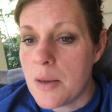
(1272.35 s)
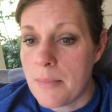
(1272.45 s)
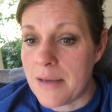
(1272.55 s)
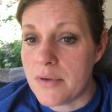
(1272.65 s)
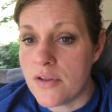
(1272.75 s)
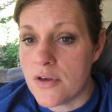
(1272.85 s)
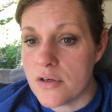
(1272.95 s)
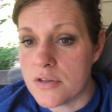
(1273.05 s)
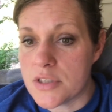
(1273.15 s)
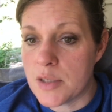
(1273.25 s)
maybe
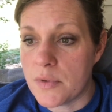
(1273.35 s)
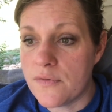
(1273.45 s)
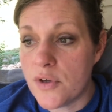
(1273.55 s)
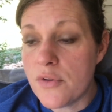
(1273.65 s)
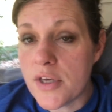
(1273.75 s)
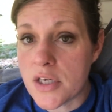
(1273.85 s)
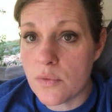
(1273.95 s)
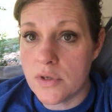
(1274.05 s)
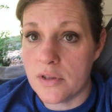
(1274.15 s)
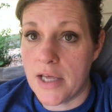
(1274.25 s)
there's some of you that can
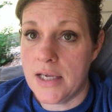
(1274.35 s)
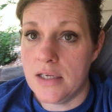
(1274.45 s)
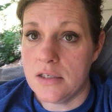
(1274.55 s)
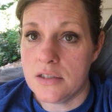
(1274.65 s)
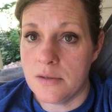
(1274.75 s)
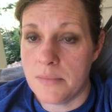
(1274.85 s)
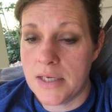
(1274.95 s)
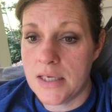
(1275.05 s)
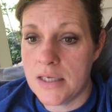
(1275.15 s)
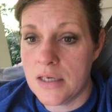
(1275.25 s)
relate to
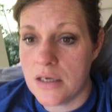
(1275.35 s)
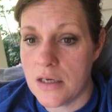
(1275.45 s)
me.